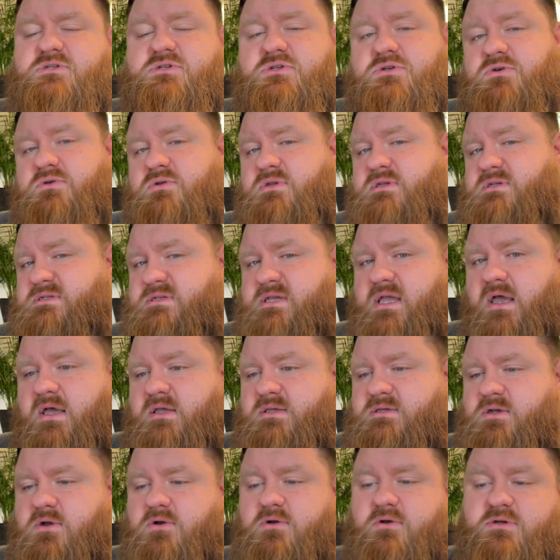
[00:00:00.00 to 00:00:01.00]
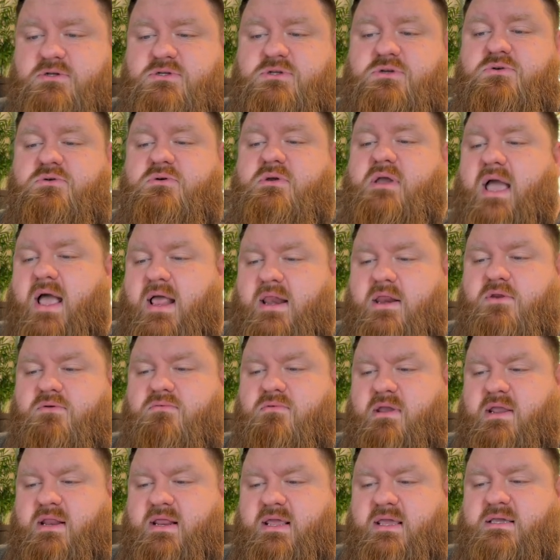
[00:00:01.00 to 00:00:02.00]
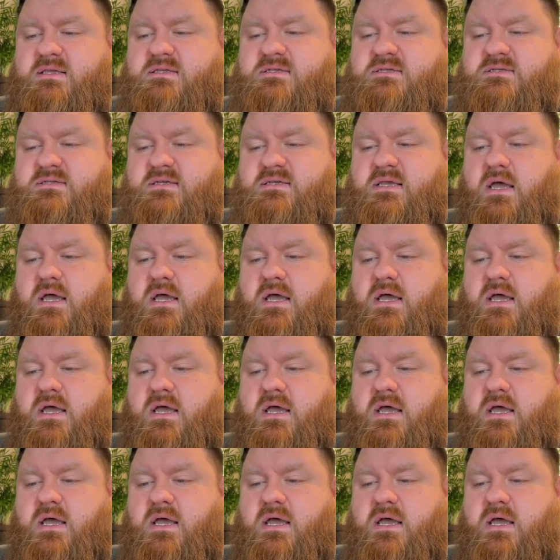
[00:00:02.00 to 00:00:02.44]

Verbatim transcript: two discuss or two guided readings,